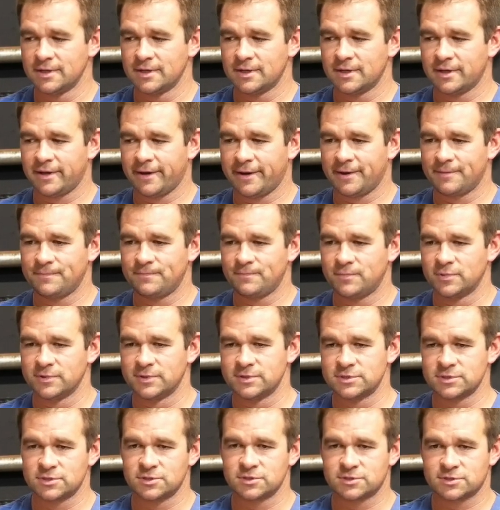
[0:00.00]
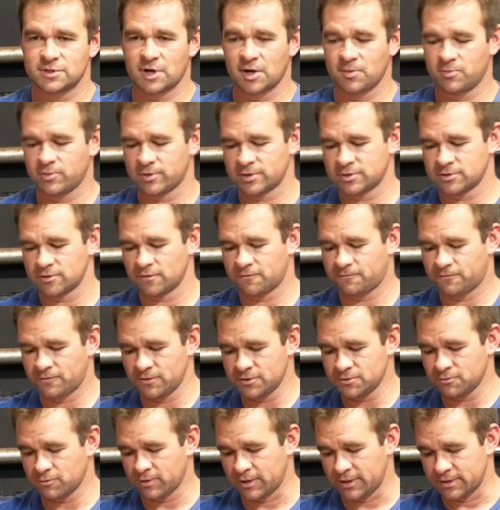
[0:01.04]
But this is a good starting point. So the
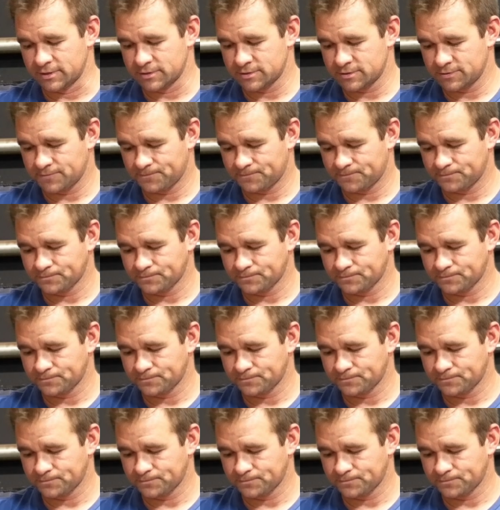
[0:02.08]
first one is,